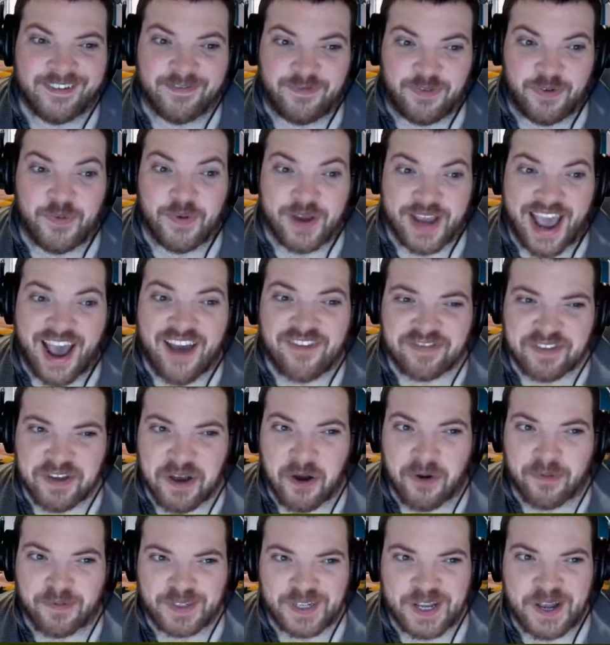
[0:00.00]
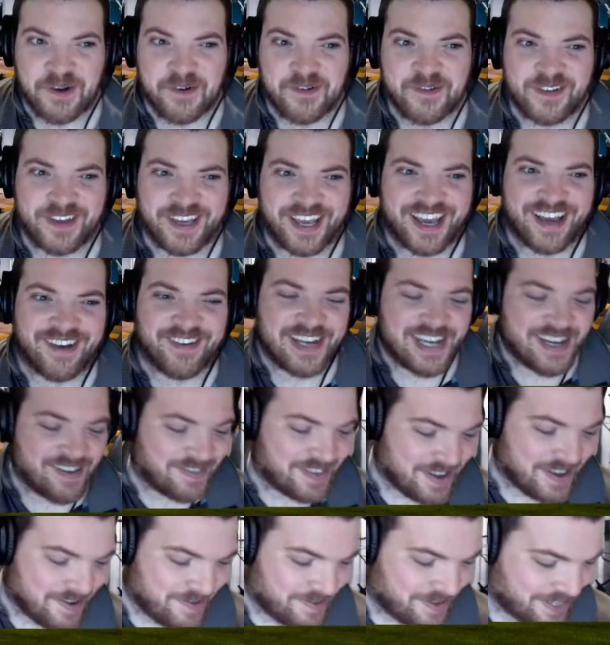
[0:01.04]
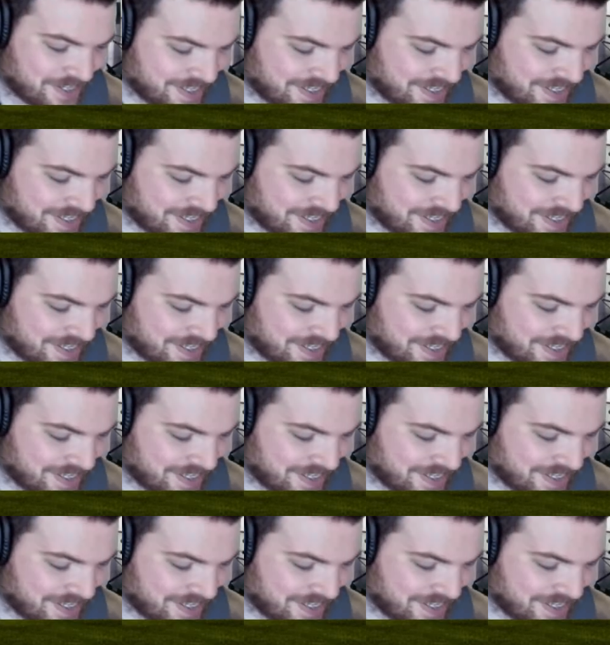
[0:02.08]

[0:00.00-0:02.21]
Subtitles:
We have to hope so. Yeah, we have to hope.